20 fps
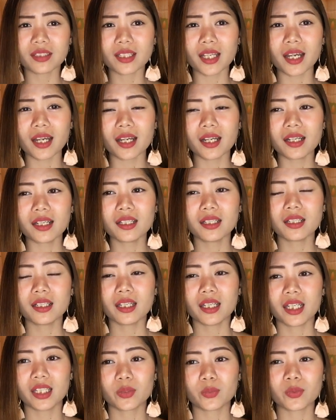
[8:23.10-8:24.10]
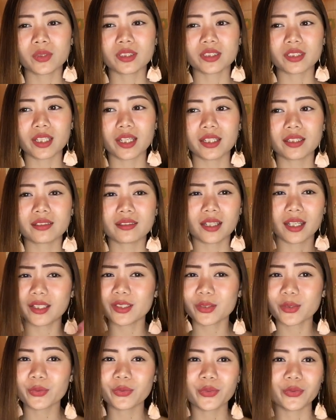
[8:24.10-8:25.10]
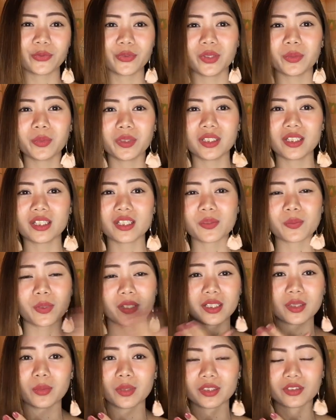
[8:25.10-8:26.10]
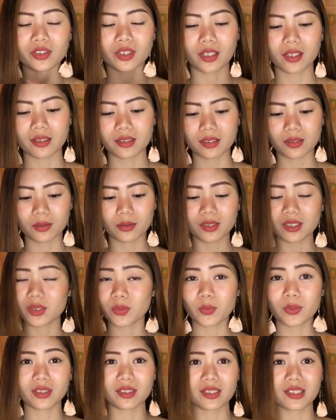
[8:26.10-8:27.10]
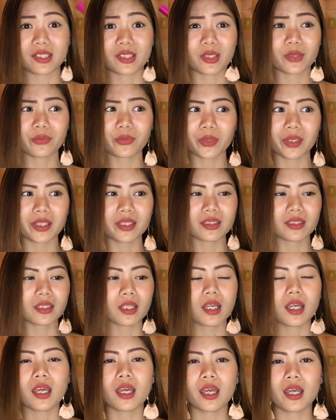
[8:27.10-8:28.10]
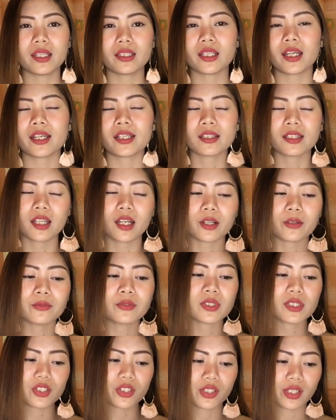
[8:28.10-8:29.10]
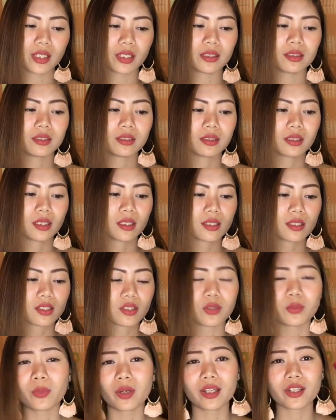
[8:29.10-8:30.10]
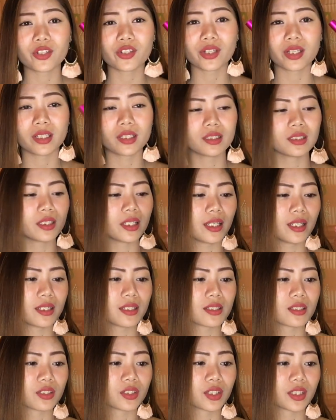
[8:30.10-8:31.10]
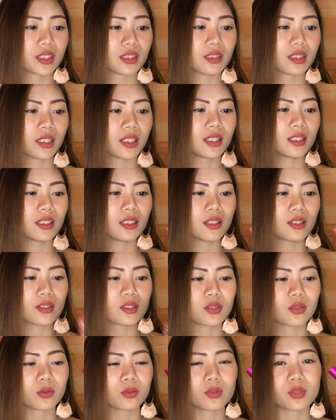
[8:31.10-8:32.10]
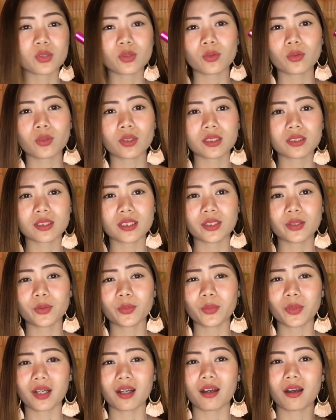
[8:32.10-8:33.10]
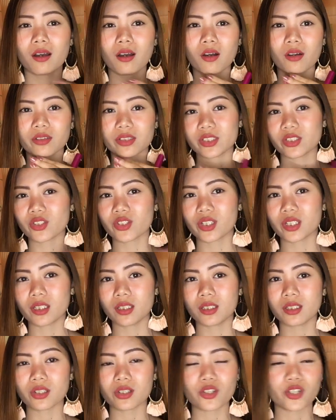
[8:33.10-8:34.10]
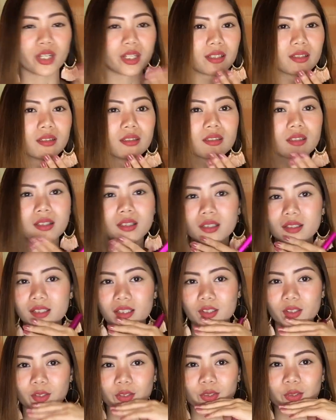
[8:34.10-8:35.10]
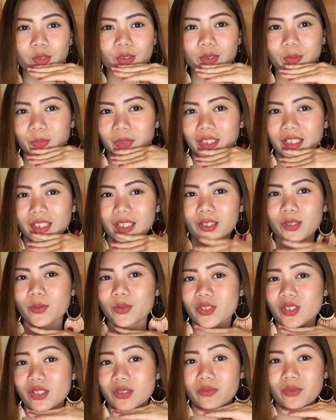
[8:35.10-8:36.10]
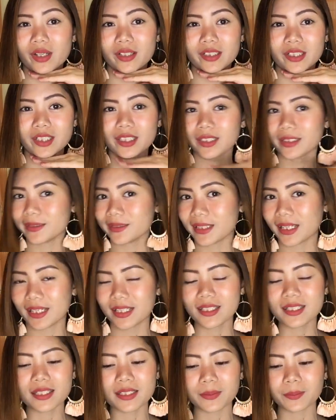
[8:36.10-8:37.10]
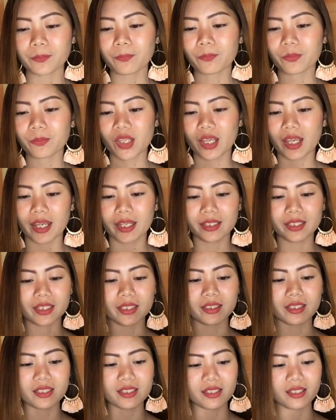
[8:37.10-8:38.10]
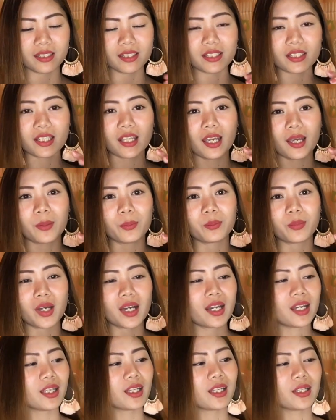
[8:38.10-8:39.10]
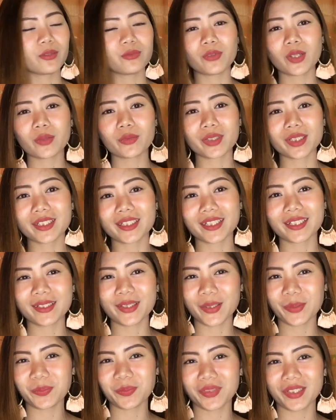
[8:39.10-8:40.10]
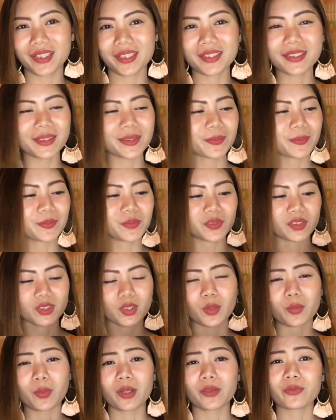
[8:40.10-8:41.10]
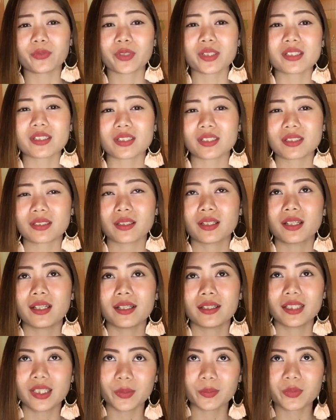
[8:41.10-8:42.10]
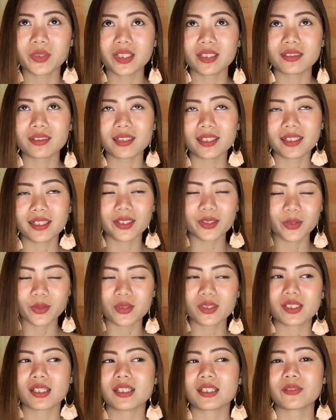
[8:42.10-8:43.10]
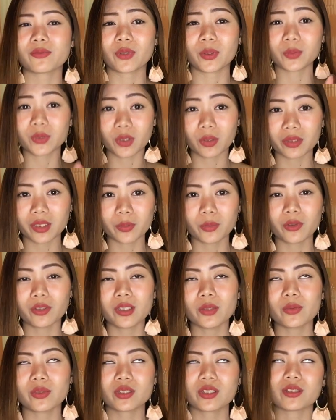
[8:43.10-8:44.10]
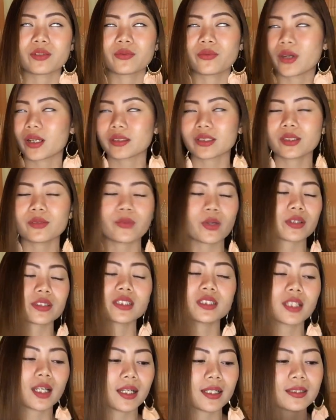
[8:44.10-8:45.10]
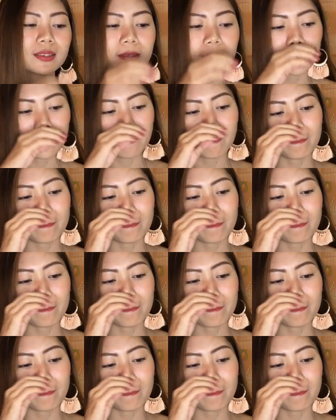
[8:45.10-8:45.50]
na it will take ten to fifteen minutes para mag-dry. So this one is different and I love this shade. So my shade is girly. So gusto ko kasi yung mga orangey shade. So ito yung napili ko which is very nice. And then this is my favorite lip tint. So my first lip tint na na-use is from Tony Moly which is very very nice.